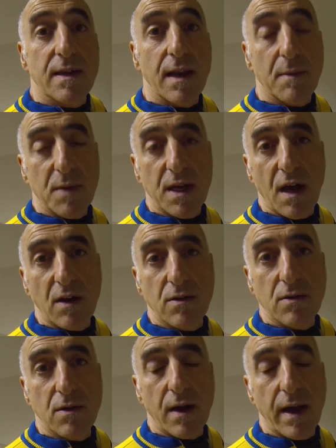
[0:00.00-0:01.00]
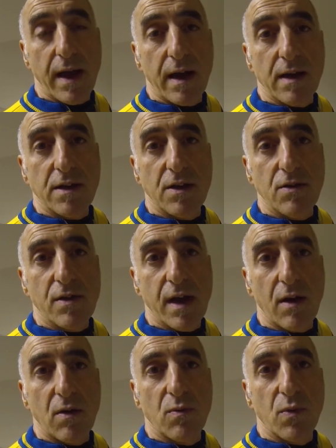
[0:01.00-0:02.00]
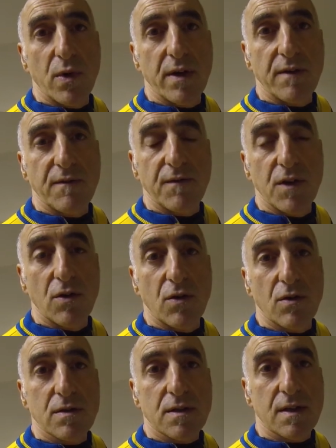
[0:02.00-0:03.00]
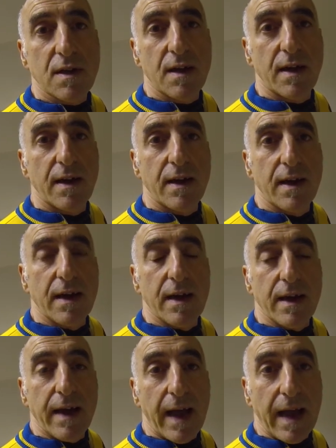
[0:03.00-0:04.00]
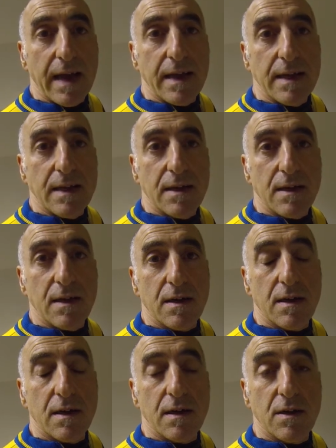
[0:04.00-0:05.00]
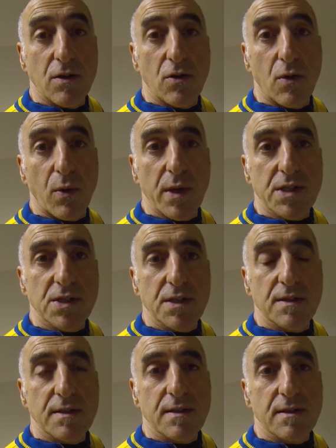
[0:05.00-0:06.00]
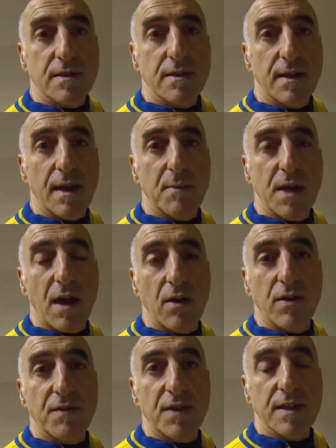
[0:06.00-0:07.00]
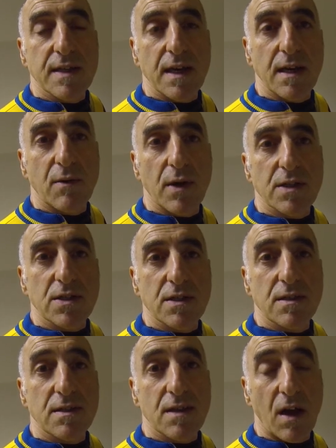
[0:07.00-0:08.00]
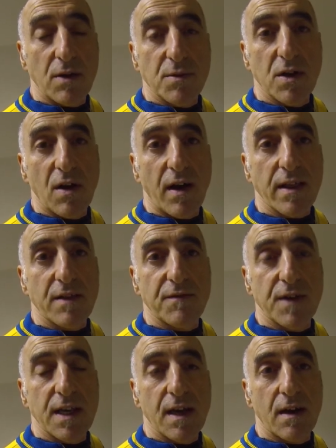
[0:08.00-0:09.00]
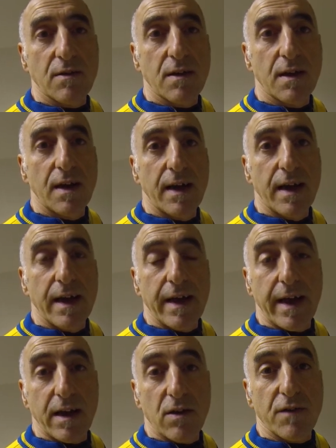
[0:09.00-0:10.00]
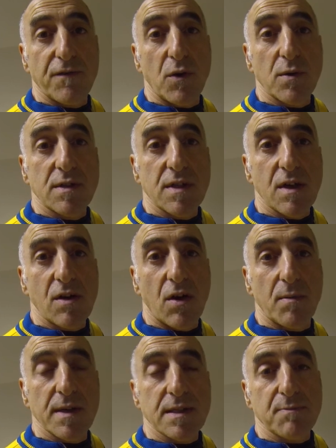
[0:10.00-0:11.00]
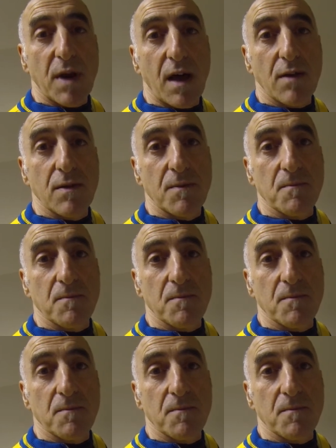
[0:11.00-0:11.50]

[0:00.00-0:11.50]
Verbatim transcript: let me know how you get on with yours and uh, your questions. Let me know if there's any questions. Hope you liked the video and look forward to your comments below.